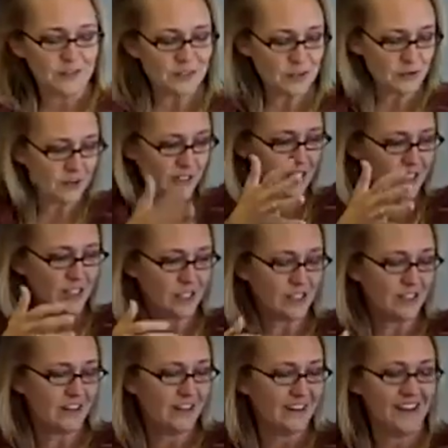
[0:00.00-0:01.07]
looks through the
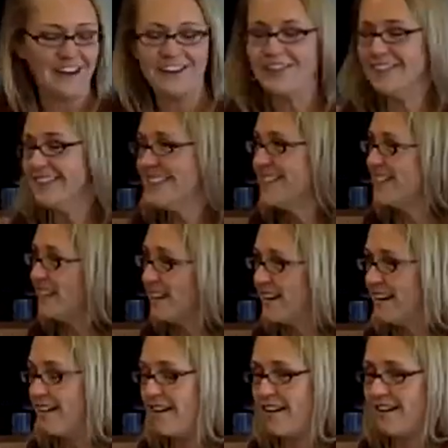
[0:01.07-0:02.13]
kitchen, and Evan is
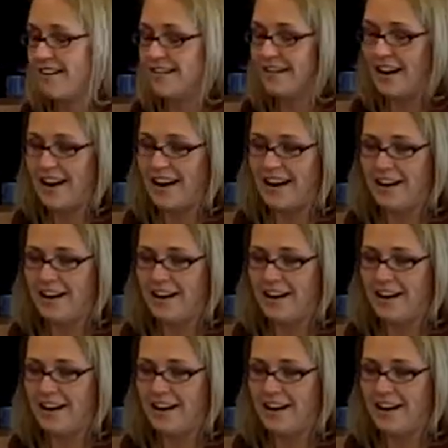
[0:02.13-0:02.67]
sitting on